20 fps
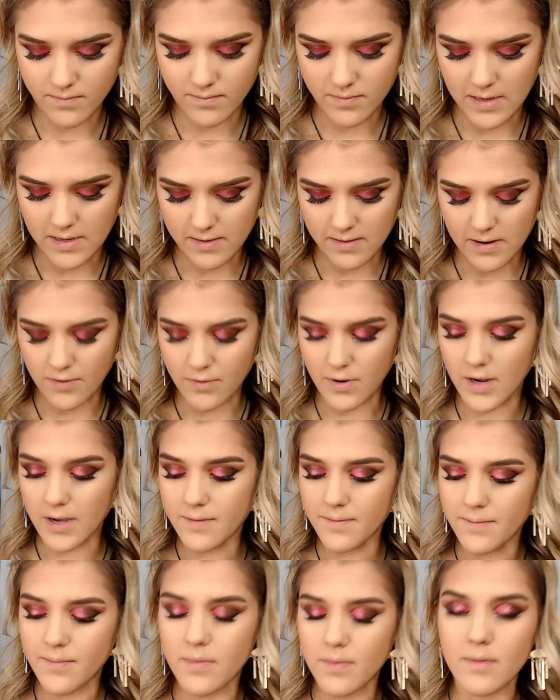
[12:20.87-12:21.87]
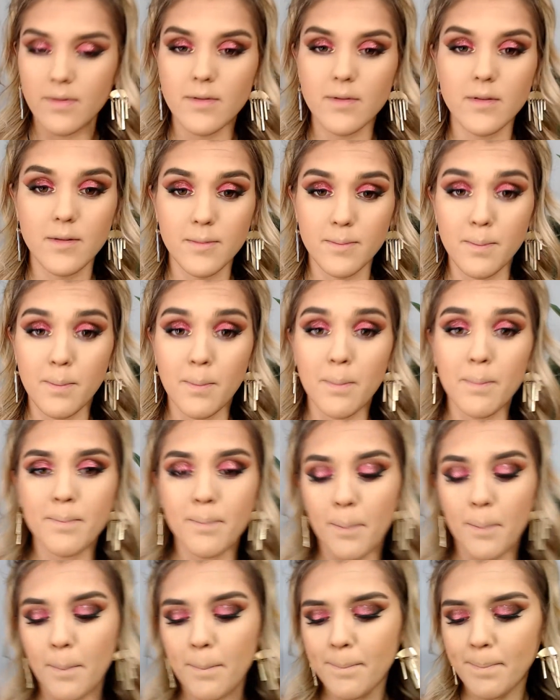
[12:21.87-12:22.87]
that's not right.
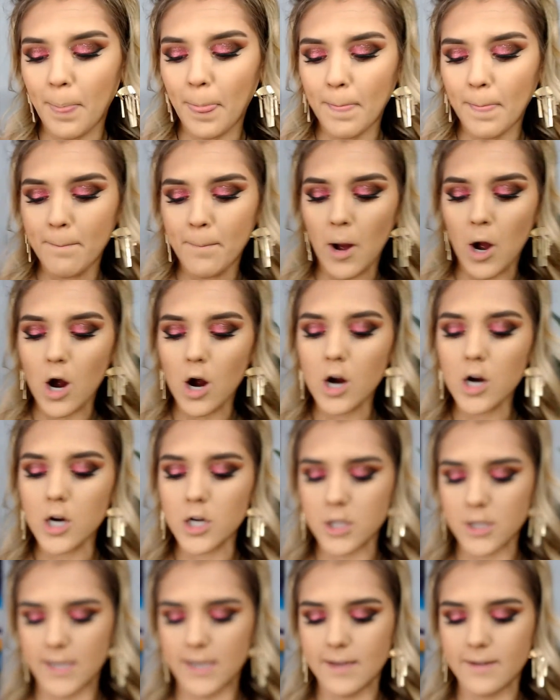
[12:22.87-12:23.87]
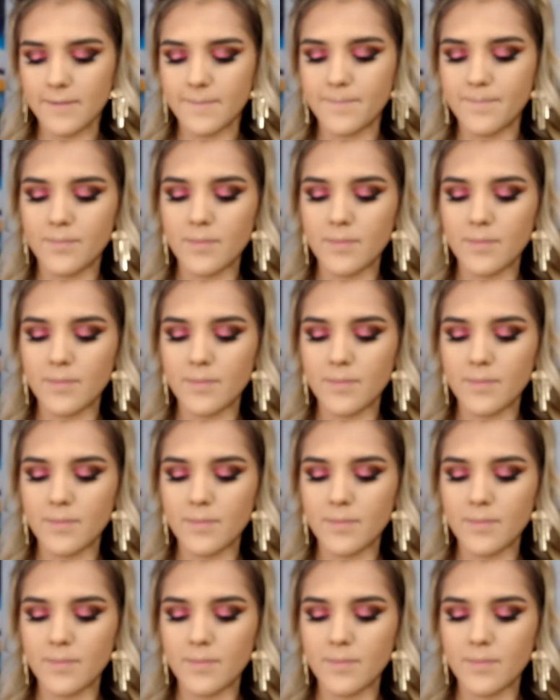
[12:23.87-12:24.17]
It's Paaarty.